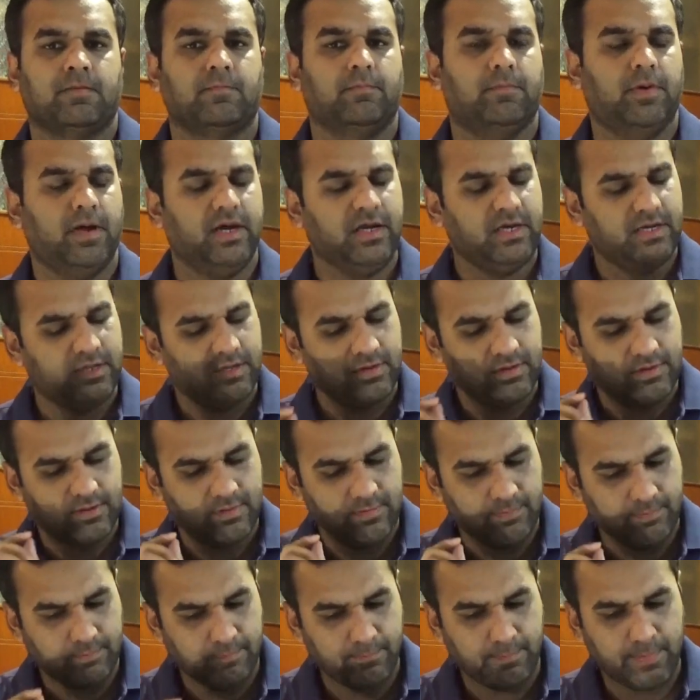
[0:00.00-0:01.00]
But
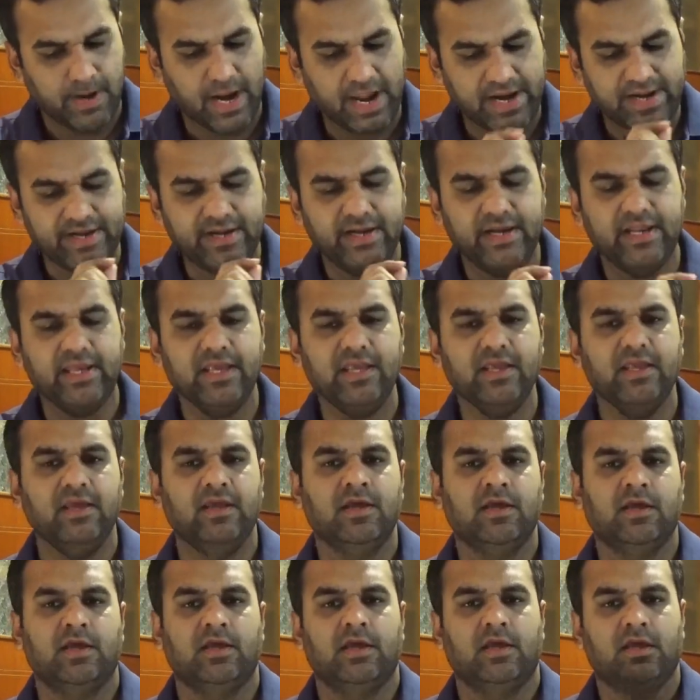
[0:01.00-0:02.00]
blindly,
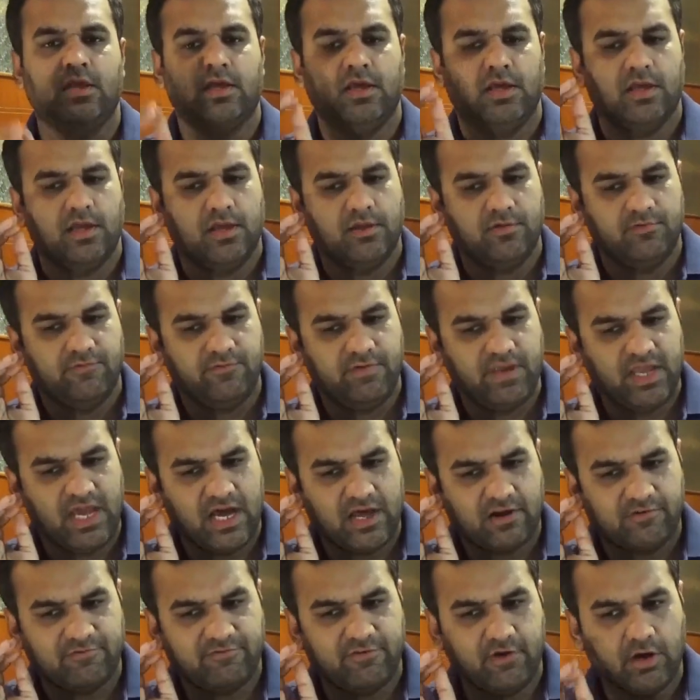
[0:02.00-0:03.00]
we
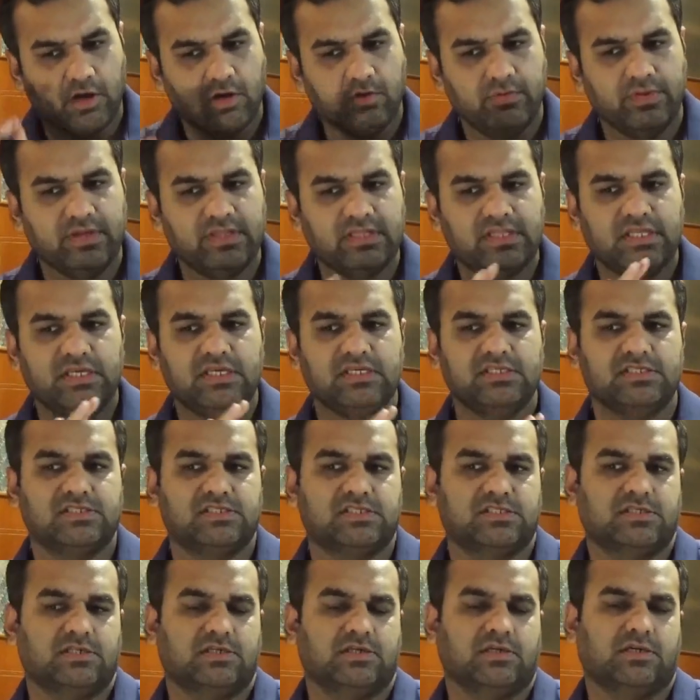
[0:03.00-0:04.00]
are following
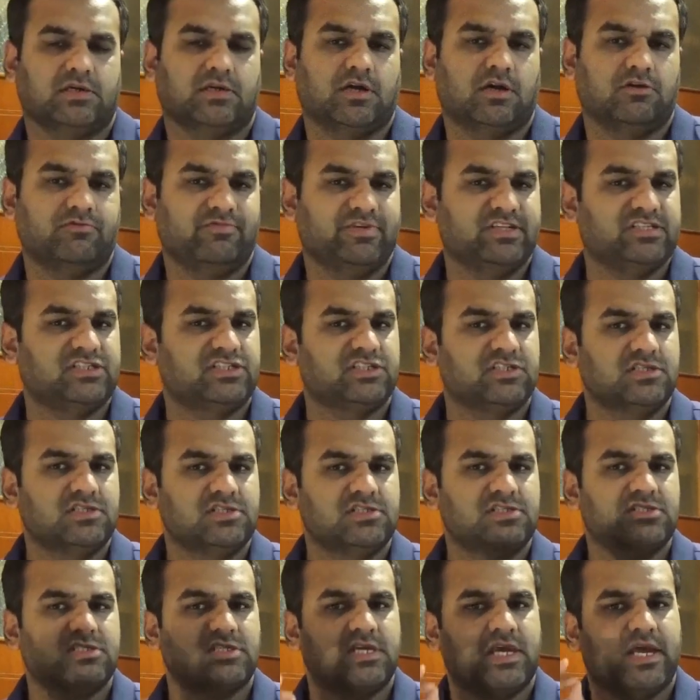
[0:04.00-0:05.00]
these
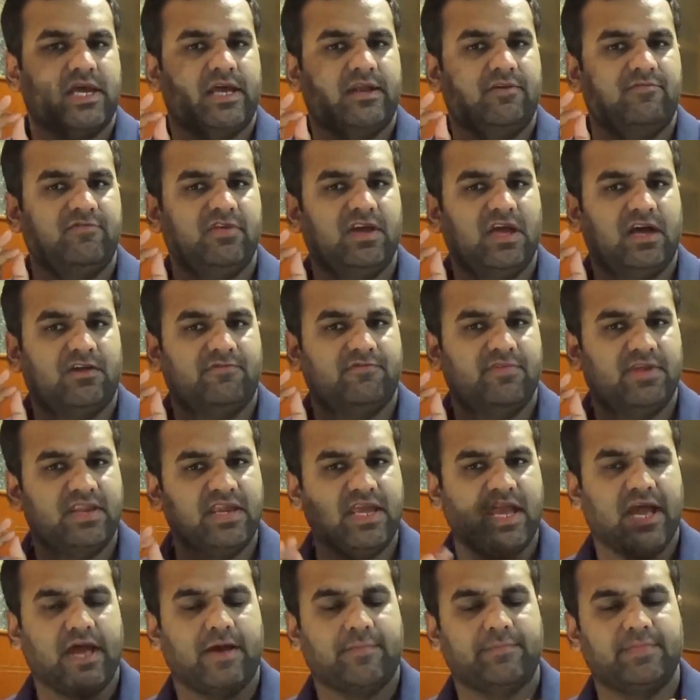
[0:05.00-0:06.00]
conventions, and we are
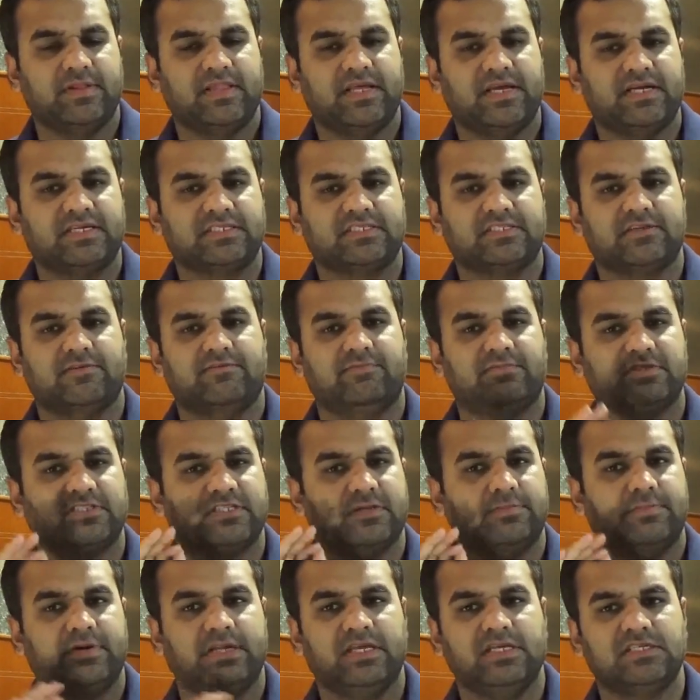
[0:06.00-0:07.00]
very happy that
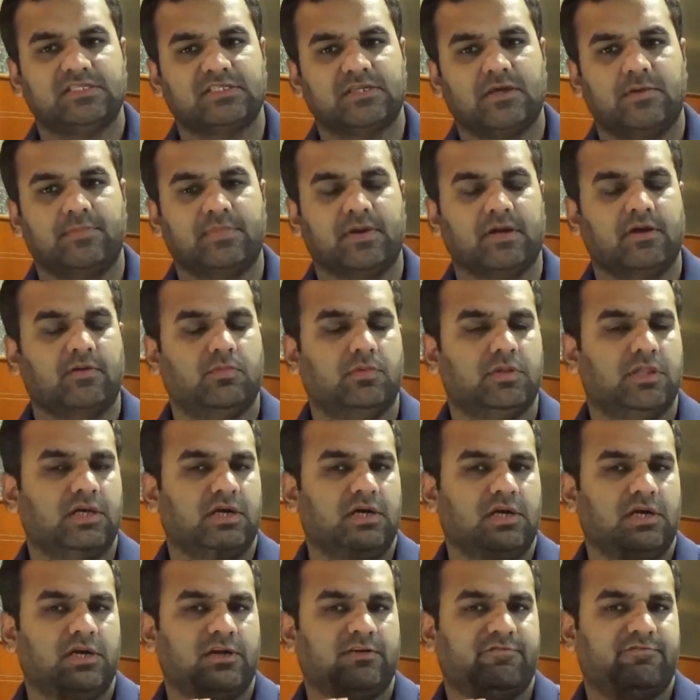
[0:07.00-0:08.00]
somebody is coming up with
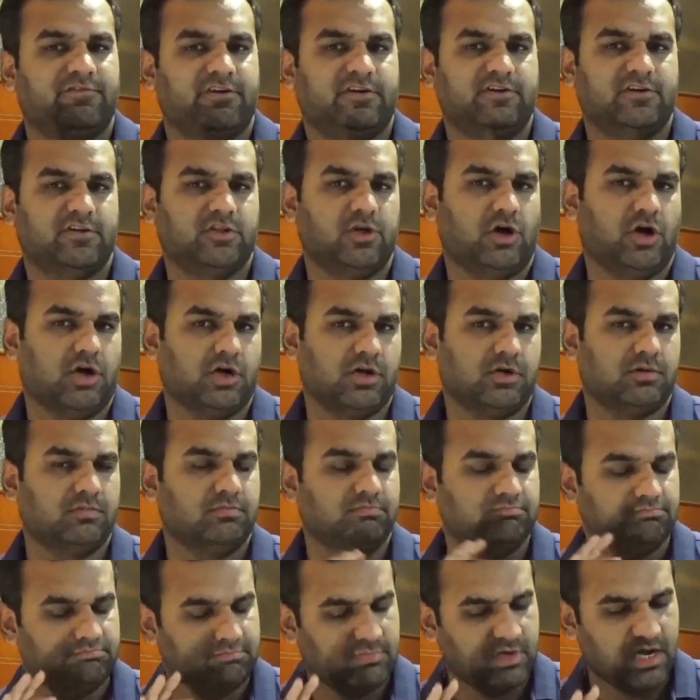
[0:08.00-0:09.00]
a different thought.
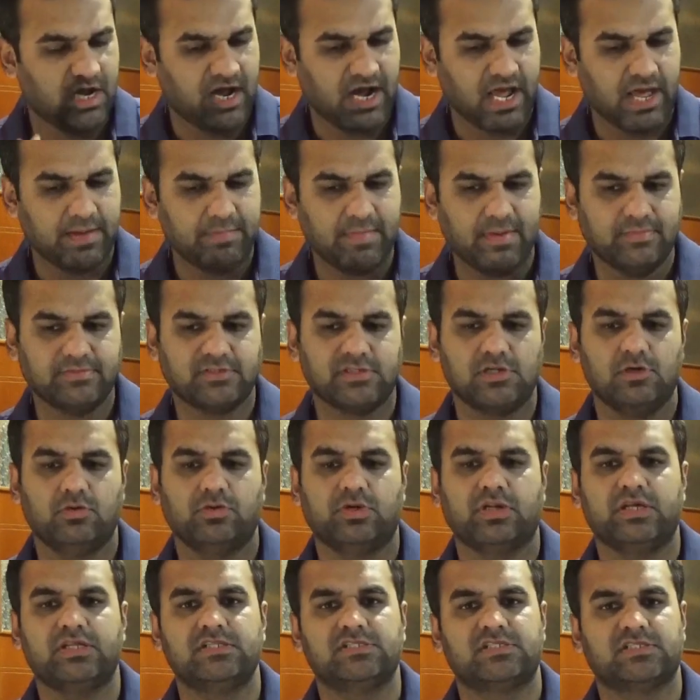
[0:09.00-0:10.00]
I am
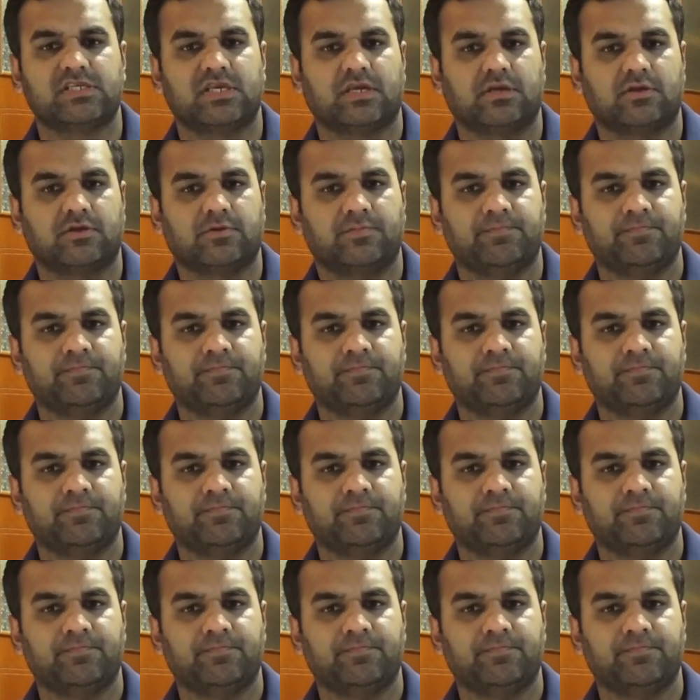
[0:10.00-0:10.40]
absolutely in sync.